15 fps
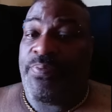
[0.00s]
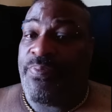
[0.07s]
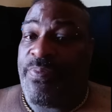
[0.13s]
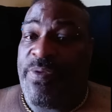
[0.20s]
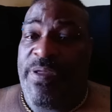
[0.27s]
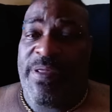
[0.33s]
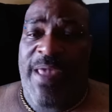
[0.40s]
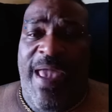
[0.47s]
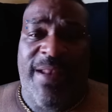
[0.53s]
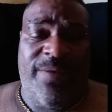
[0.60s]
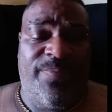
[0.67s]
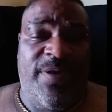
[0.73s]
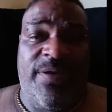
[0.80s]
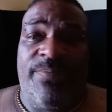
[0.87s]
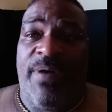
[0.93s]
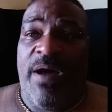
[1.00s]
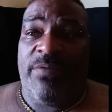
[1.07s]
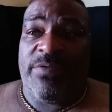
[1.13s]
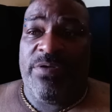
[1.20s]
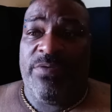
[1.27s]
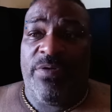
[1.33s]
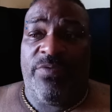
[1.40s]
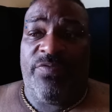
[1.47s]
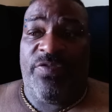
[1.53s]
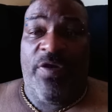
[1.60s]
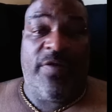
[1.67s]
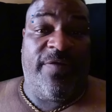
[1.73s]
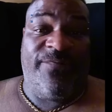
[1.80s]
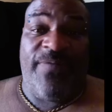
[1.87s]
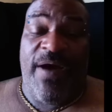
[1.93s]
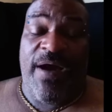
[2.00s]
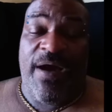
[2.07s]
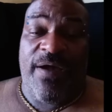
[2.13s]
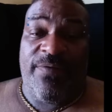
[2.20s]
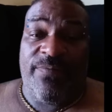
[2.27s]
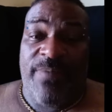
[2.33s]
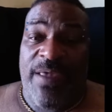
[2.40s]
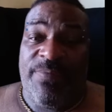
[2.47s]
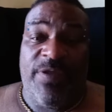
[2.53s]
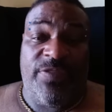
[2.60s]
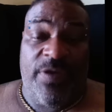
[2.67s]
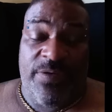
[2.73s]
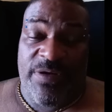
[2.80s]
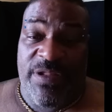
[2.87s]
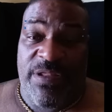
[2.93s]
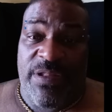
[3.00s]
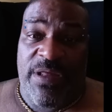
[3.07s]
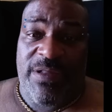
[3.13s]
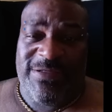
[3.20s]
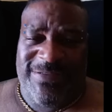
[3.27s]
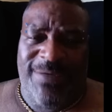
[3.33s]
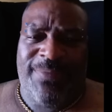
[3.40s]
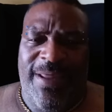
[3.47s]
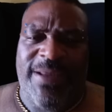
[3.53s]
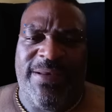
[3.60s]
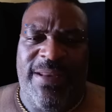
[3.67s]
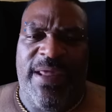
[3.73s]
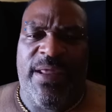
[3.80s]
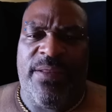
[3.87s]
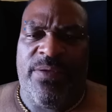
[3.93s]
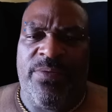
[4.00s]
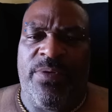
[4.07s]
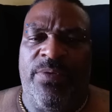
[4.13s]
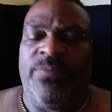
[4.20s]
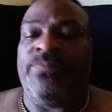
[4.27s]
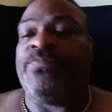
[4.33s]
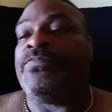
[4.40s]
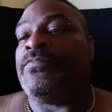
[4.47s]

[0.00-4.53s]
he had to been about, you know, 35, maybe 36, something like that, you know.